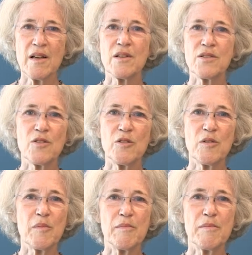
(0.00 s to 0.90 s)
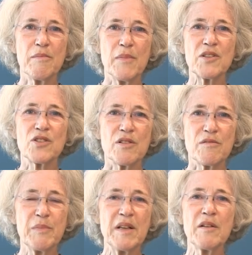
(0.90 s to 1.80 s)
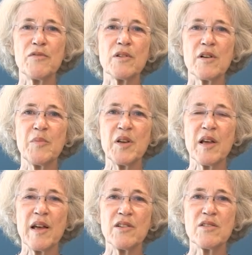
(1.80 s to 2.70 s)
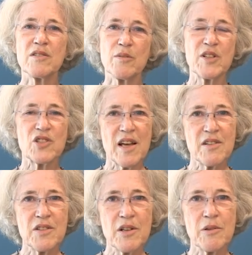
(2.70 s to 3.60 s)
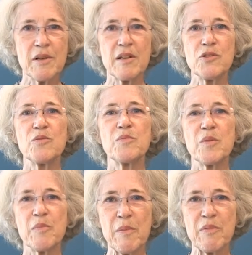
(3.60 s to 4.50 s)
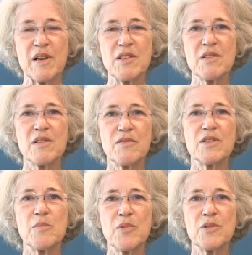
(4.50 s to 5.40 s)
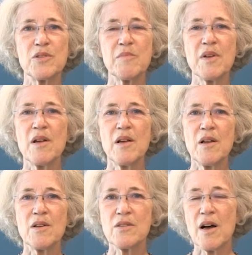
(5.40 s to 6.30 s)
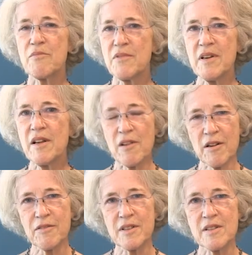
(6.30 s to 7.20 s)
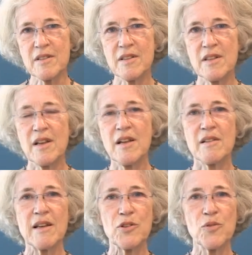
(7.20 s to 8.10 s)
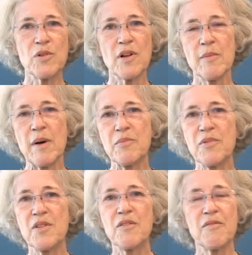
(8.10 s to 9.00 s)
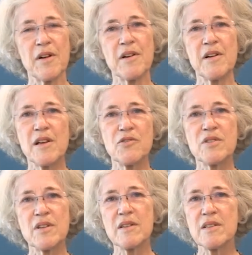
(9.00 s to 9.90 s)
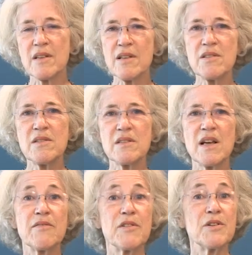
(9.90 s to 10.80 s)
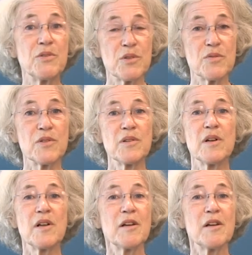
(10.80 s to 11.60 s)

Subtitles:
so much meaningful communication, so much energy going into the preparation of a symposium. So I'm really confident that you will come up with very interesting discussions and very useful